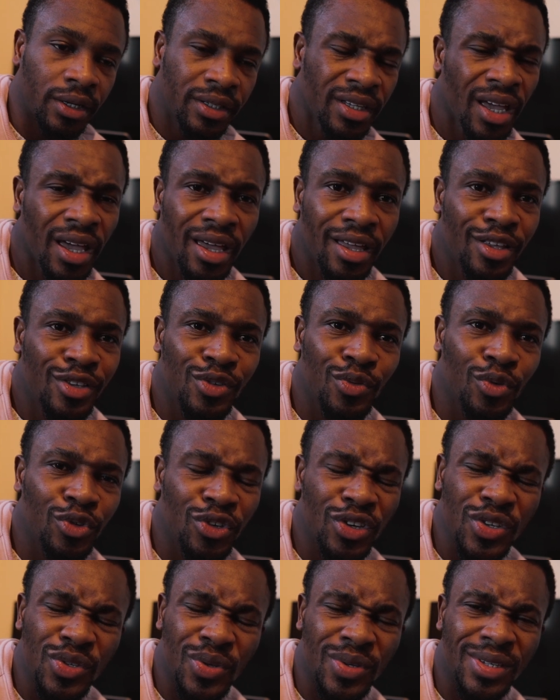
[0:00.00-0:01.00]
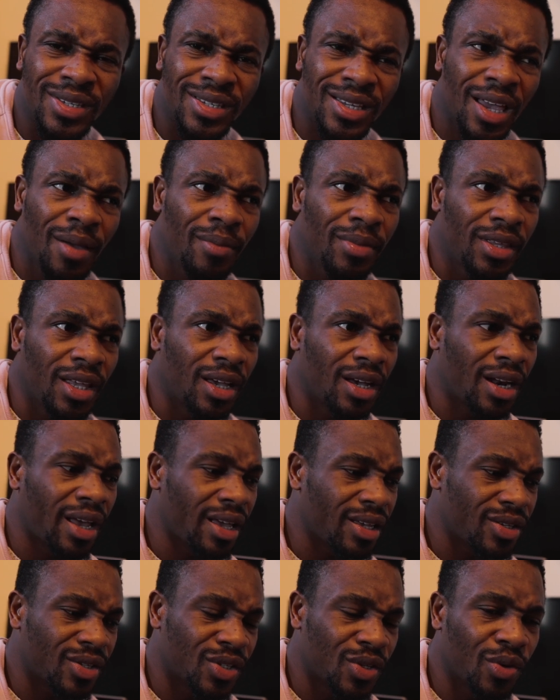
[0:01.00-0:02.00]
yeah, it's just the same thing,
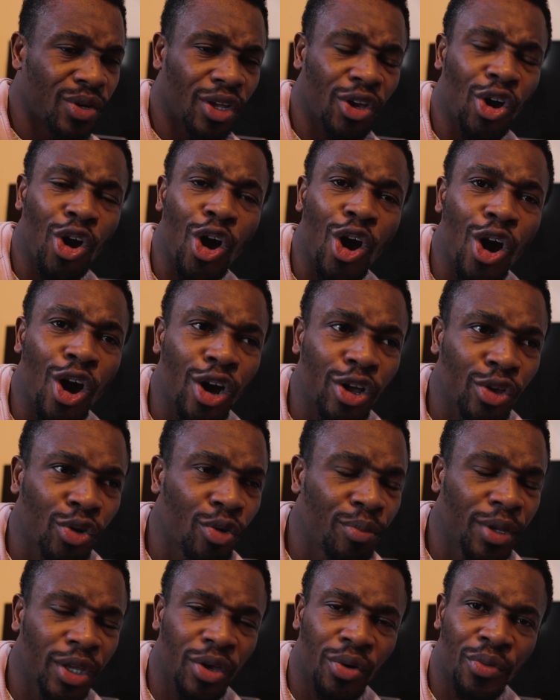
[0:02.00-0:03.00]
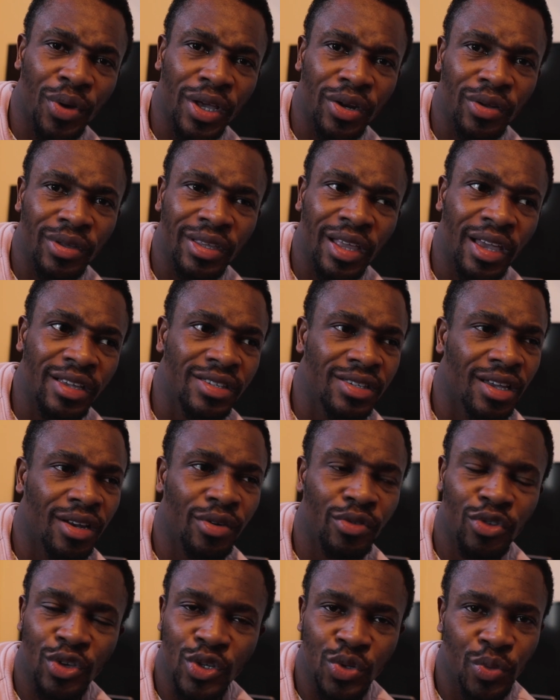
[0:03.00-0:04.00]
like studying hard, coming and write a test and
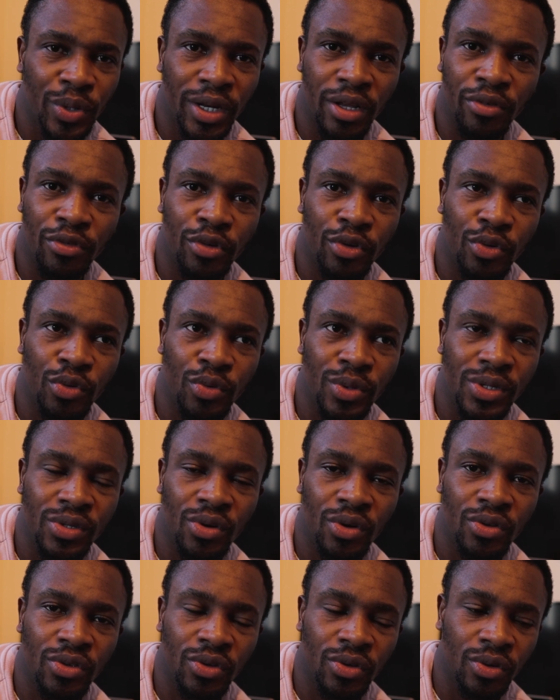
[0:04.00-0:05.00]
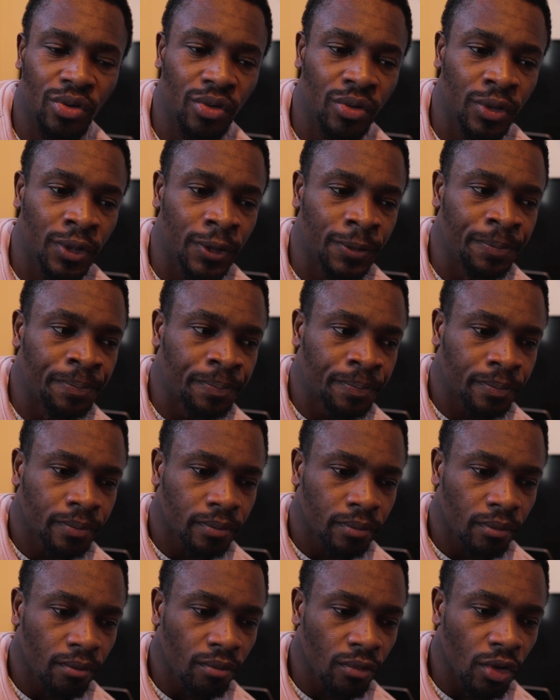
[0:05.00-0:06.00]
just waiting for the result, you know.
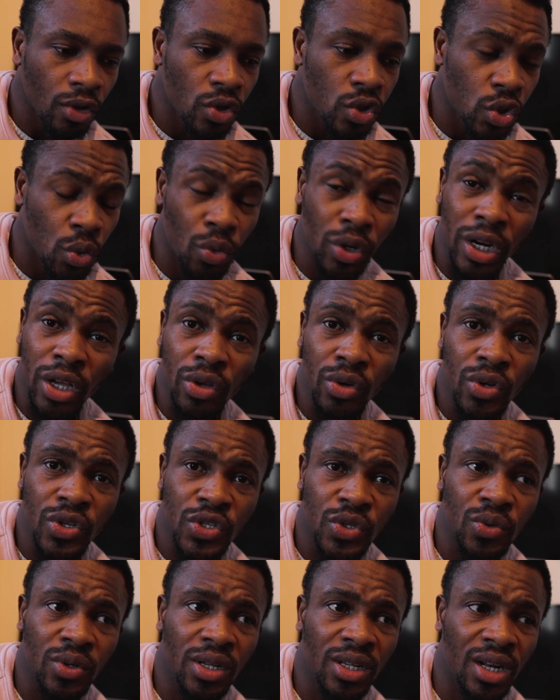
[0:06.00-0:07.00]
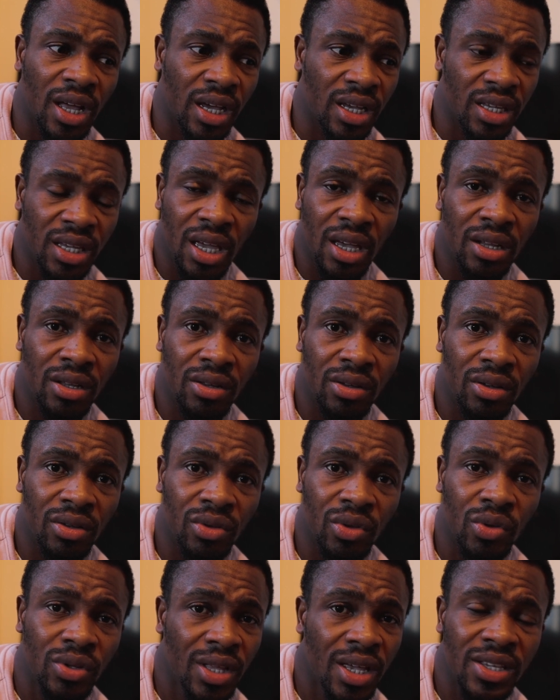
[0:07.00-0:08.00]
So what I understood is like, yeah,
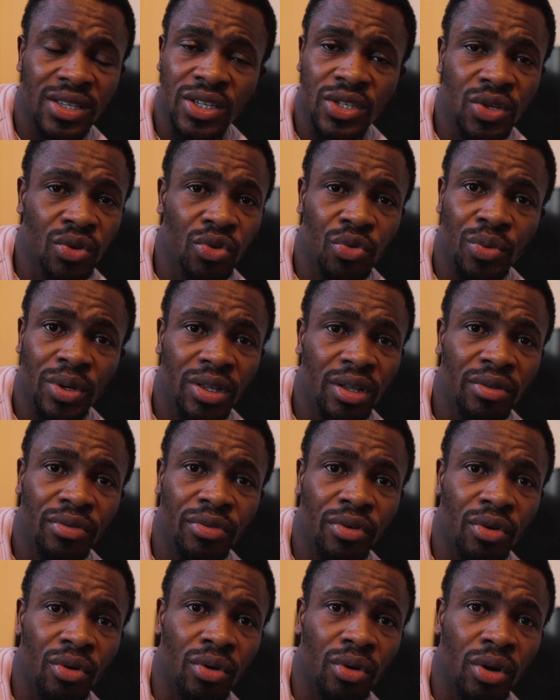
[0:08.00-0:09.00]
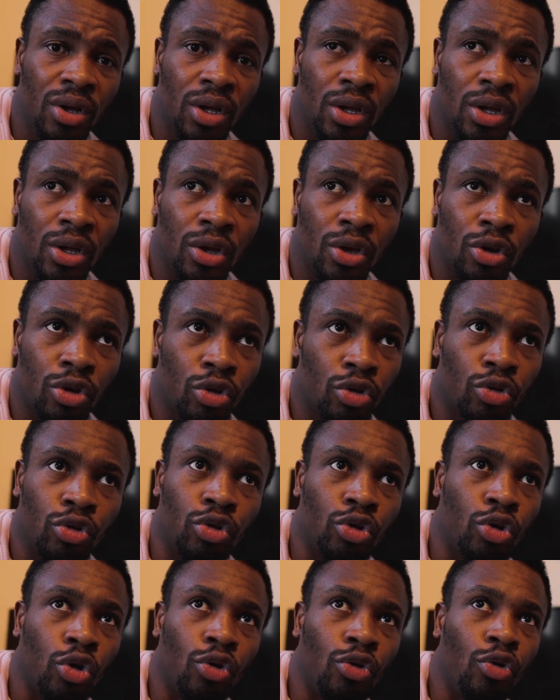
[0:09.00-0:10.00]
the test is not written for
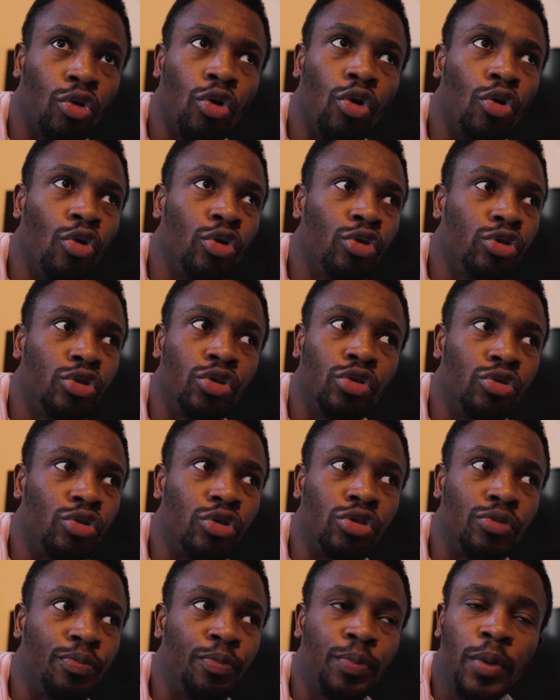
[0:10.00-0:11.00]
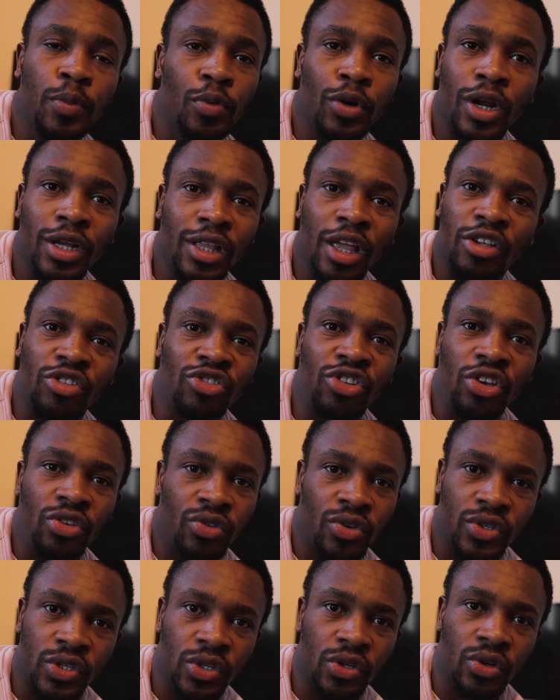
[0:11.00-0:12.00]
the people that are
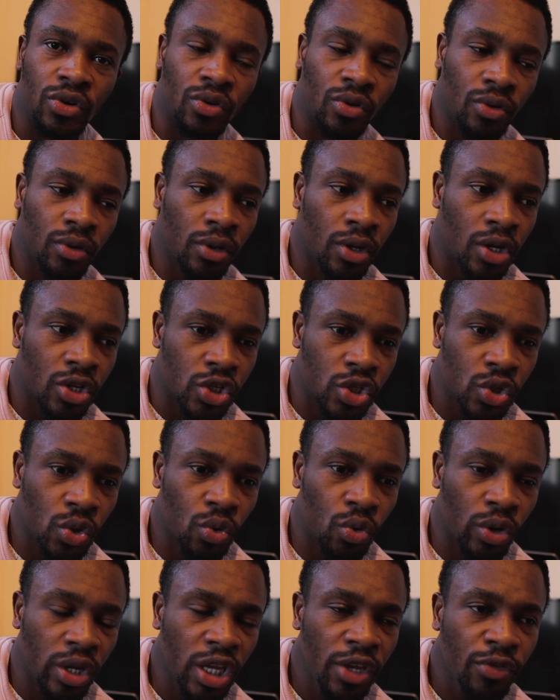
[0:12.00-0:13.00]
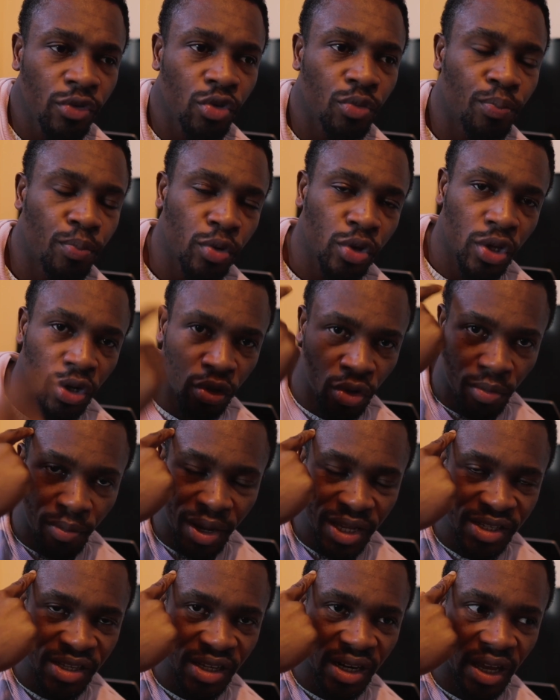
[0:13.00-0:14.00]
genius, you know. So if you put in your
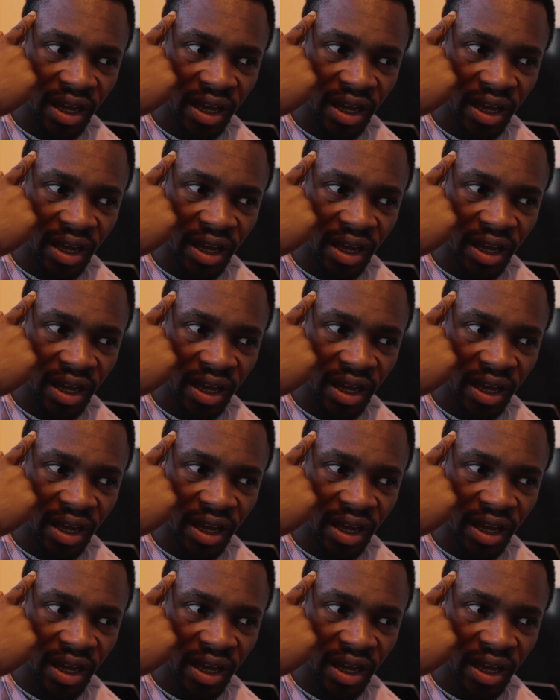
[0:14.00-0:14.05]
mindset